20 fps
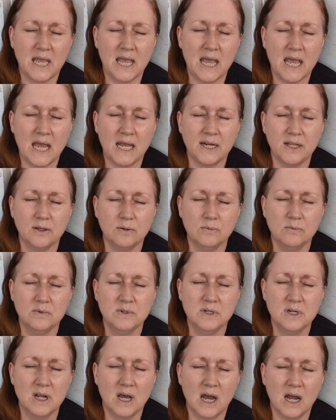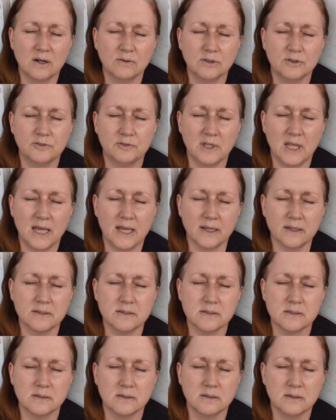how do you not
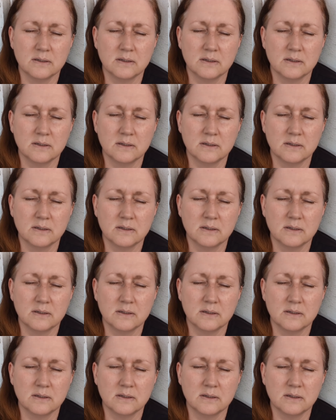reflect?